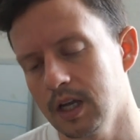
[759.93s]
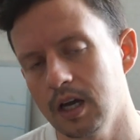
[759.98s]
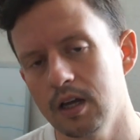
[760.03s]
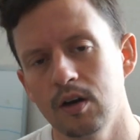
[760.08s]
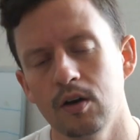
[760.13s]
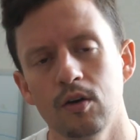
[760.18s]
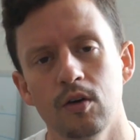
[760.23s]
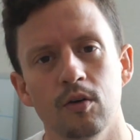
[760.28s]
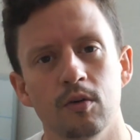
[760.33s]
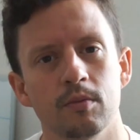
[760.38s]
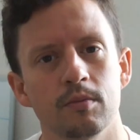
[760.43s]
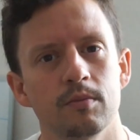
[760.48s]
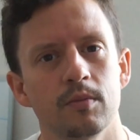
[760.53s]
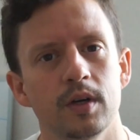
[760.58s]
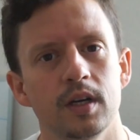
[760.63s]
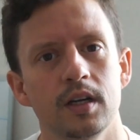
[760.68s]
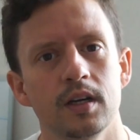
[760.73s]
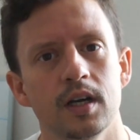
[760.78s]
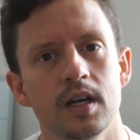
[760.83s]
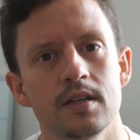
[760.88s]
don't know. What
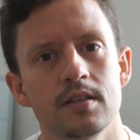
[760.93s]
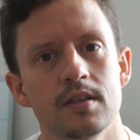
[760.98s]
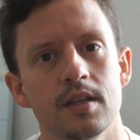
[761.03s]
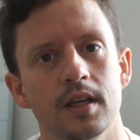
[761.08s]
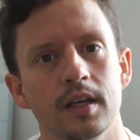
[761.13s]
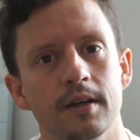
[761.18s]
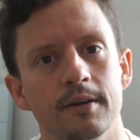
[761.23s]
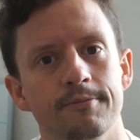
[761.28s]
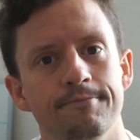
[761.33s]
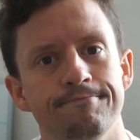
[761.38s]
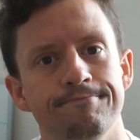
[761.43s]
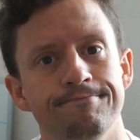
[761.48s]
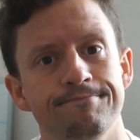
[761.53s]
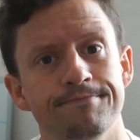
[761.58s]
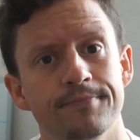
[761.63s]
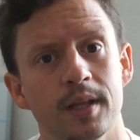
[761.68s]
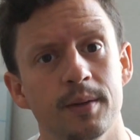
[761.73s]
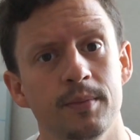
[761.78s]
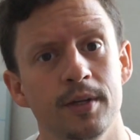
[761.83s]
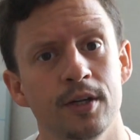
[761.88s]
do you guys think?
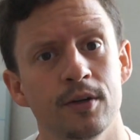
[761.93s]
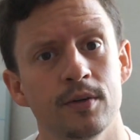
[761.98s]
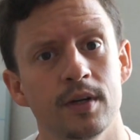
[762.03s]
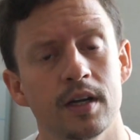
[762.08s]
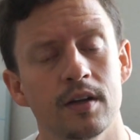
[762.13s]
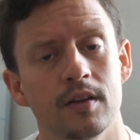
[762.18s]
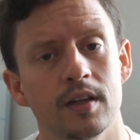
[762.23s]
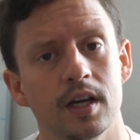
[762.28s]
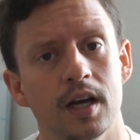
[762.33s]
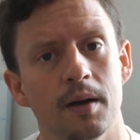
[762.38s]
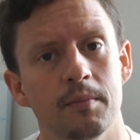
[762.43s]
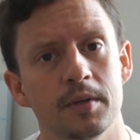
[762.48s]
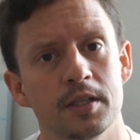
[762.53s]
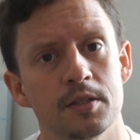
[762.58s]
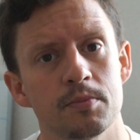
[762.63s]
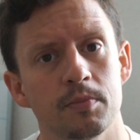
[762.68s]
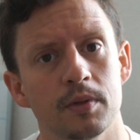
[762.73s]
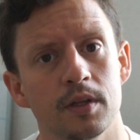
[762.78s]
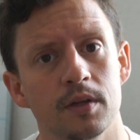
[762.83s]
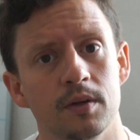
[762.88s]
Let me know down in the comments
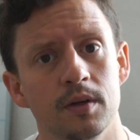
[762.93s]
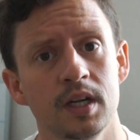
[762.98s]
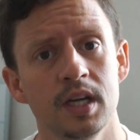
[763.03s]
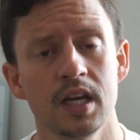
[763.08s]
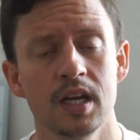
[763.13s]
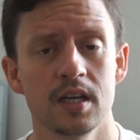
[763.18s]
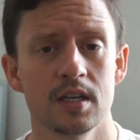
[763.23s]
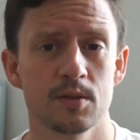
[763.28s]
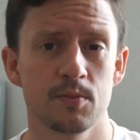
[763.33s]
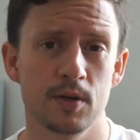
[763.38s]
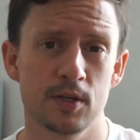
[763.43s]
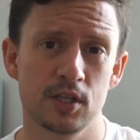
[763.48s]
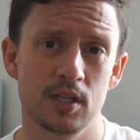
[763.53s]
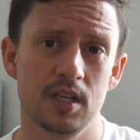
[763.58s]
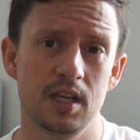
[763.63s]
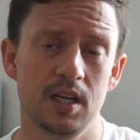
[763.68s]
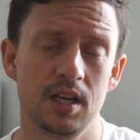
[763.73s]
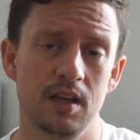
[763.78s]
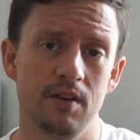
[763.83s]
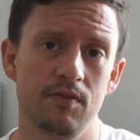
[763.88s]
below.
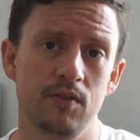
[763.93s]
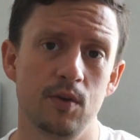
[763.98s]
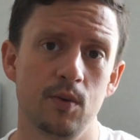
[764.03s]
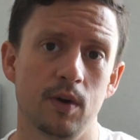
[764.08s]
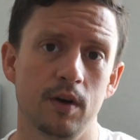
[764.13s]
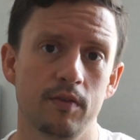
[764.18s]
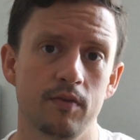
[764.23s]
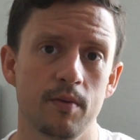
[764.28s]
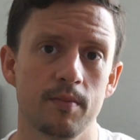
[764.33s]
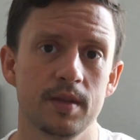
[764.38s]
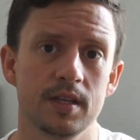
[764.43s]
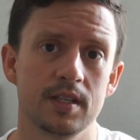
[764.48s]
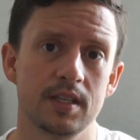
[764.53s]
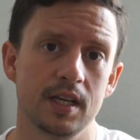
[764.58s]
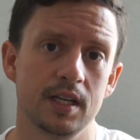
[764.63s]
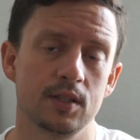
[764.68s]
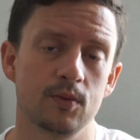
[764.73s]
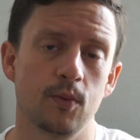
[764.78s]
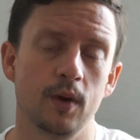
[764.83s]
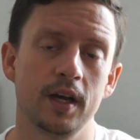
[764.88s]
Especially if you are from the
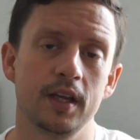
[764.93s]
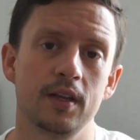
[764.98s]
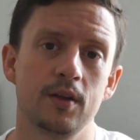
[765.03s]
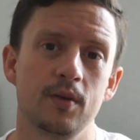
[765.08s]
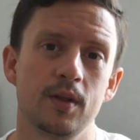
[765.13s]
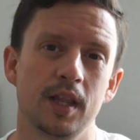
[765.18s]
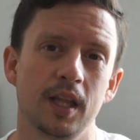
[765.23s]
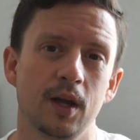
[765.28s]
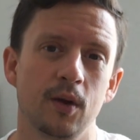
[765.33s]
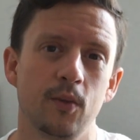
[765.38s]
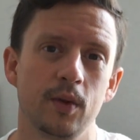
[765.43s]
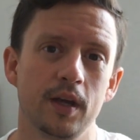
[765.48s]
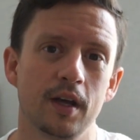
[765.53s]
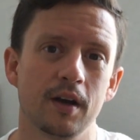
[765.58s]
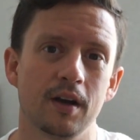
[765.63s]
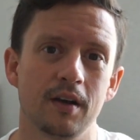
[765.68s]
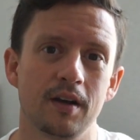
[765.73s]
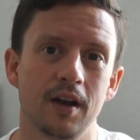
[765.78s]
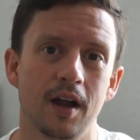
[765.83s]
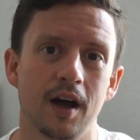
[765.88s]
States, why do you think we
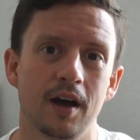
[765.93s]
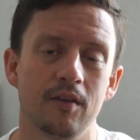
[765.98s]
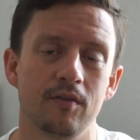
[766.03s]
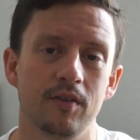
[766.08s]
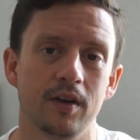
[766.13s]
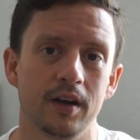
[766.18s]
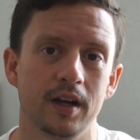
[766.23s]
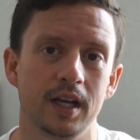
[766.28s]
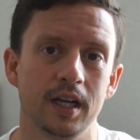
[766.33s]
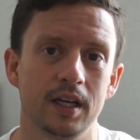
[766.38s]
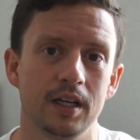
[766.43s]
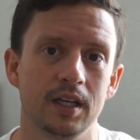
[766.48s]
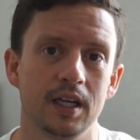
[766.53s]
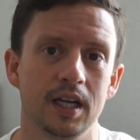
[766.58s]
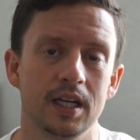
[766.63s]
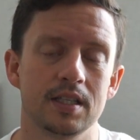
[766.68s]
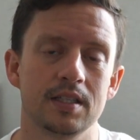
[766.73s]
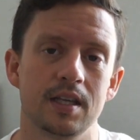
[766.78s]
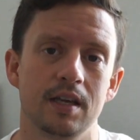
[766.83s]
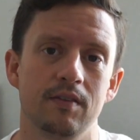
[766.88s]
are not very good
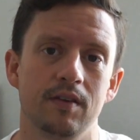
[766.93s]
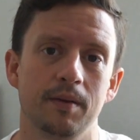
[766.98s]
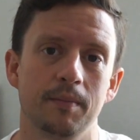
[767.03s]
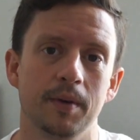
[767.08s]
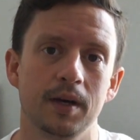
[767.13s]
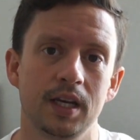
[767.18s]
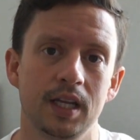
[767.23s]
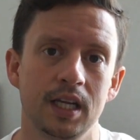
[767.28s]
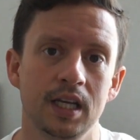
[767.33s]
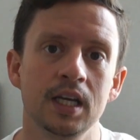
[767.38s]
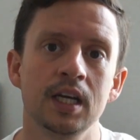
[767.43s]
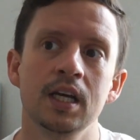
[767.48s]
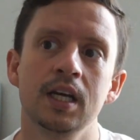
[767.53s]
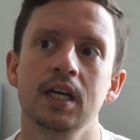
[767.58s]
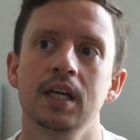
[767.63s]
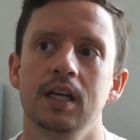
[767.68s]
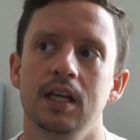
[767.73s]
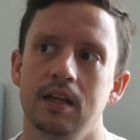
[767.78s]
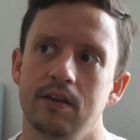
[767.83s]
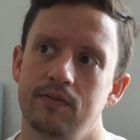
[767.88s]
at saving money?
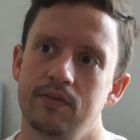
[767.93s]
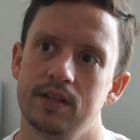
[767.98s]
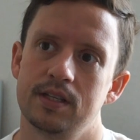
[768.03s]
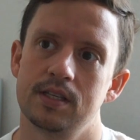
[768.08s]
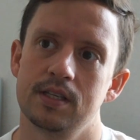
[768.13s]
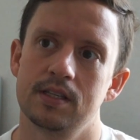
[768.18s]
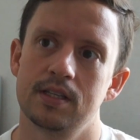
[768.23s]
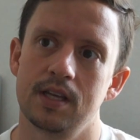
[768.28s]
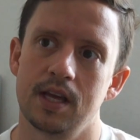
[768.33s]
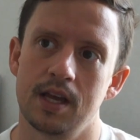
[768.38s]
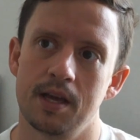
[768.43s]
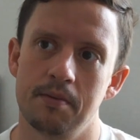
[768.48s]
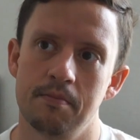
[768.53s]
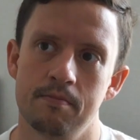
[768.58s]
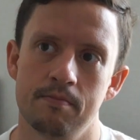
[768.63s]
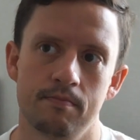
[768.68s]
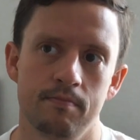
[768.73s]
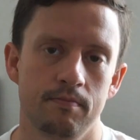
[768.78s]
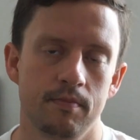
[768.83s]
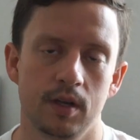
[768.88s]
If it's the
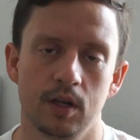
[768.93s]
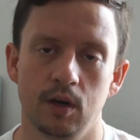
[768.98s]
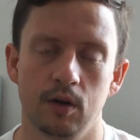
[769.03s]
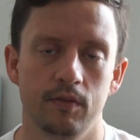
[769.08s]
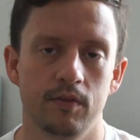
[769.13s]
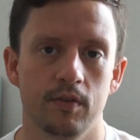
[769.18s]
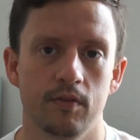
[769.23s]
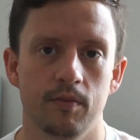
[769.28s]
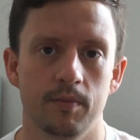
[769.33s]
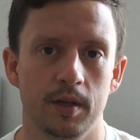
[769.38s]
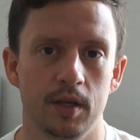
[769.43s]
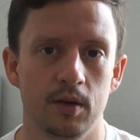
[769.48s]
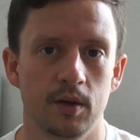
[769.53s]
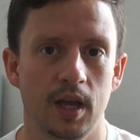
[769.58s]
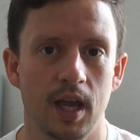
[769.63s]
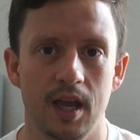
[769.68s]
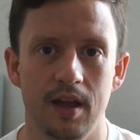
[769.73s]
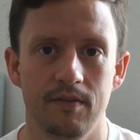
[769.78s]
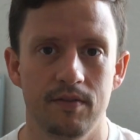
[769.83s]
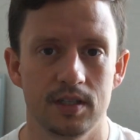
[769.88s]
same, you know, if you're from the UK,
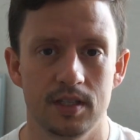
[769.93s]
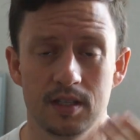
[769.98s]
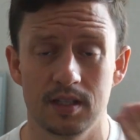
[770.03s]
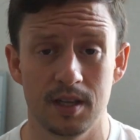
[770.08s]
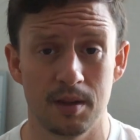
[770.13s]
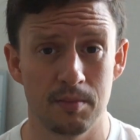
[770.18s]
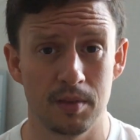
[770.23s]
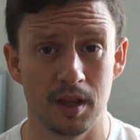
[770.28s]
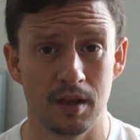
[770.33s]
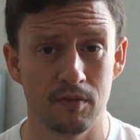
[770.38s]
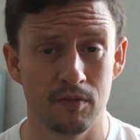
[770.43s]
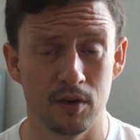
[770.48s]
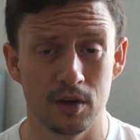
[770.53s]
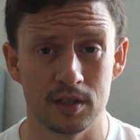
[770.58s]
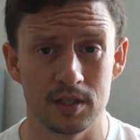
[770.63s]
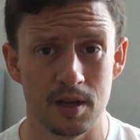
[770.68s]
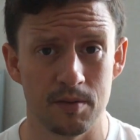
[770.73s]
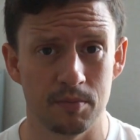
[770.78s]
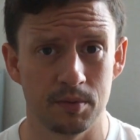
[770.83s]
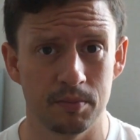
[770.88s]
if it's the same thing, for
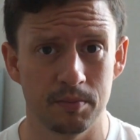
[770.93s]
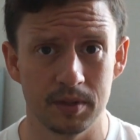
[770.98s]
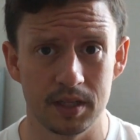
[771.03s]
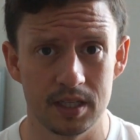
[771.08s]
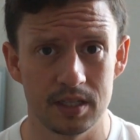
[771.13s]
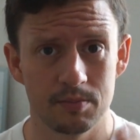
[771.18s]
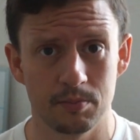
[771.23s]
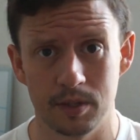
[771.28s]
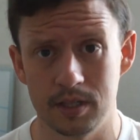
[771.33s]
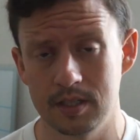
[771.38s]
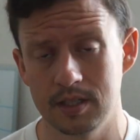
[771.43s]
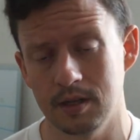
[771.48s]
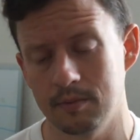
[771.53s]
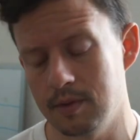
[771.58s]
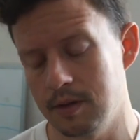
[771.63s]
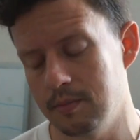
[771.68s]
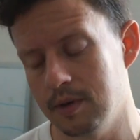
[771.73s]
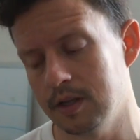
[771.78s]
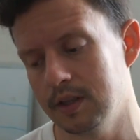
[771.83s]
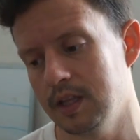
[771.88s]
example, please tell me
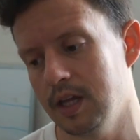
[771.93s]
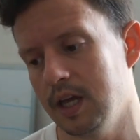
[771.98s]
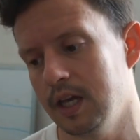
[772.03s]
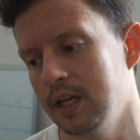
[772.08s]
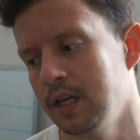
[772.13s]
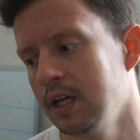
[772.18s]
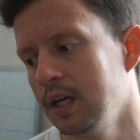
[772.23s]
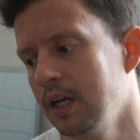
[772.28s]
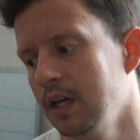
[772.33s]
about that